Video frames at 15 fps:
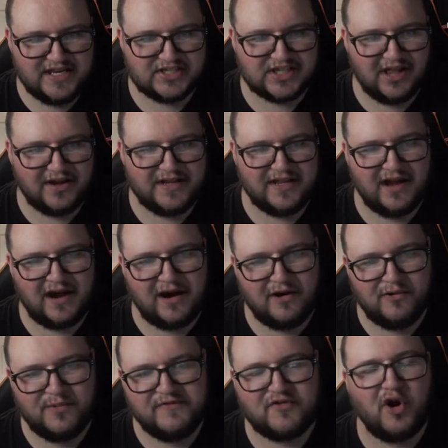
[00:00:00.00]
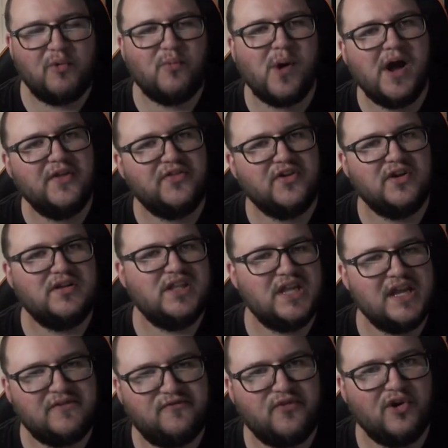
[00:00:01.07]
he's like, oh, we've got word that
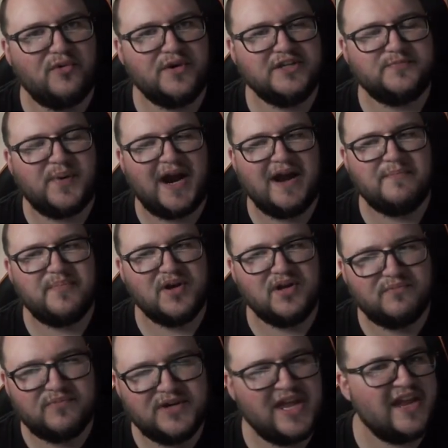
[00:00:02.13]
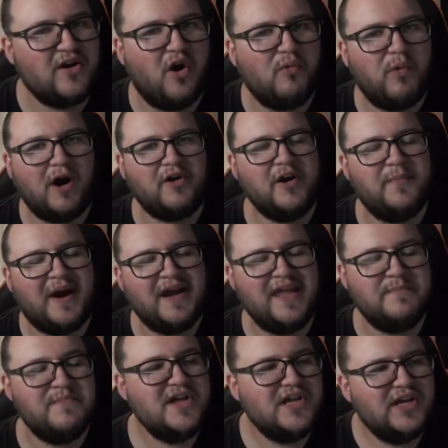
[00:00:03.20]
Nick Fury's back, but we ain't got to worry about
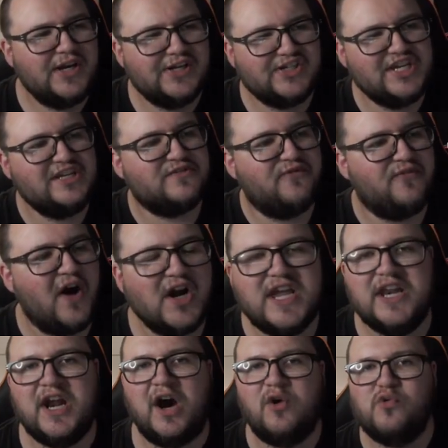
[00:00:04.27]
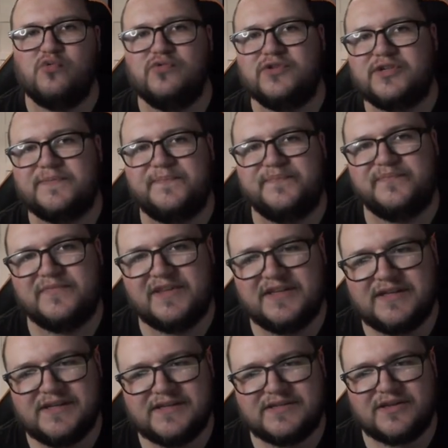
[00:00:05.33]
him because he's fucking old.
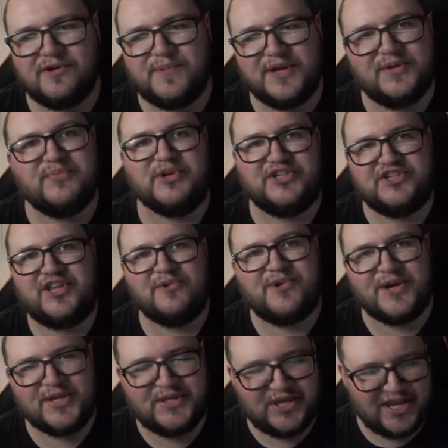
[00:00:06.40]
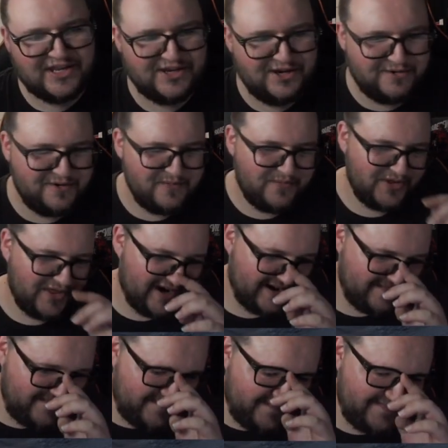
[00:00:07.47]
So we're, we're still continuing with
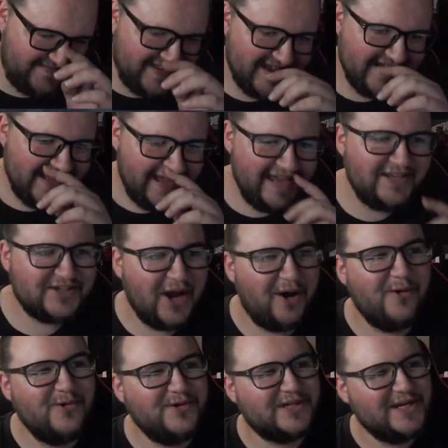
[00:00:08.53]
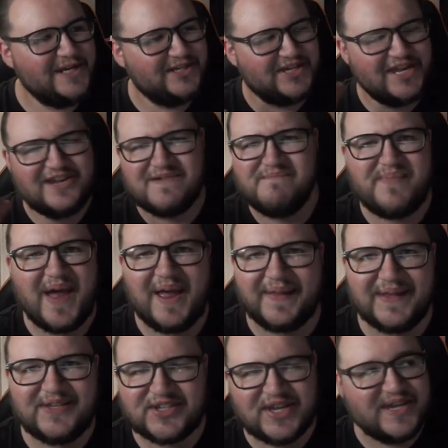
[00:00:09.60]
that. He's old and he's, he can
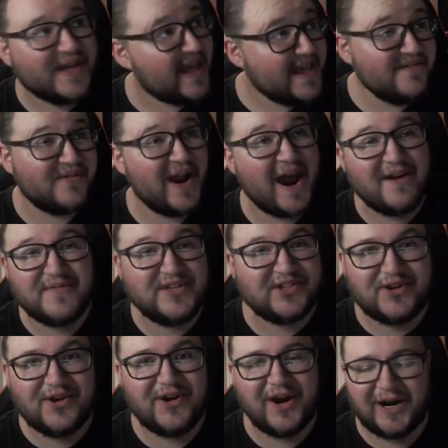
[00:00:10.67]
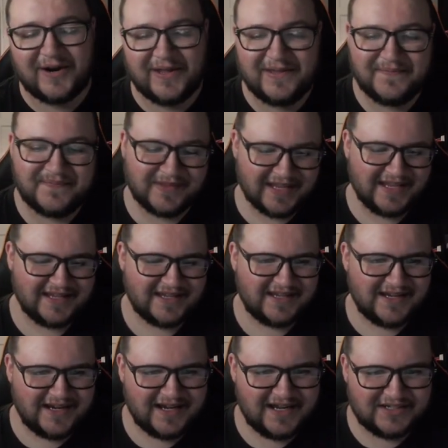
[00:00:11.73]
barely see even out of his good eye.
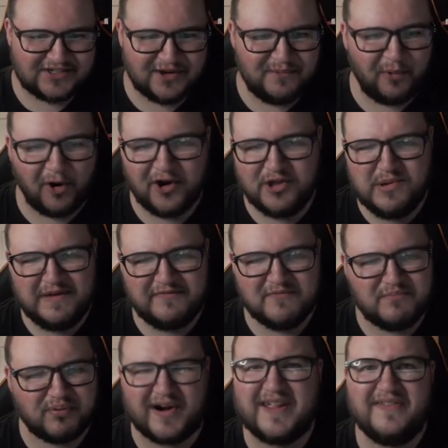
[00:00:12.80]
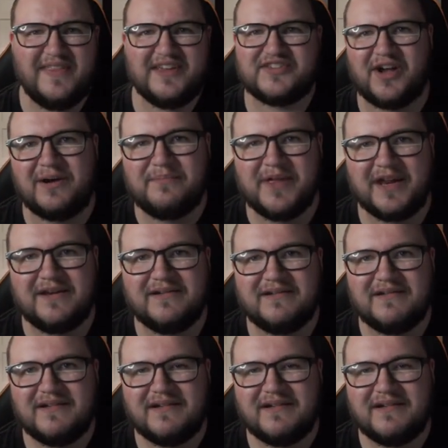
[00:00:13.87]
Uh, so why are you even bringing this up then?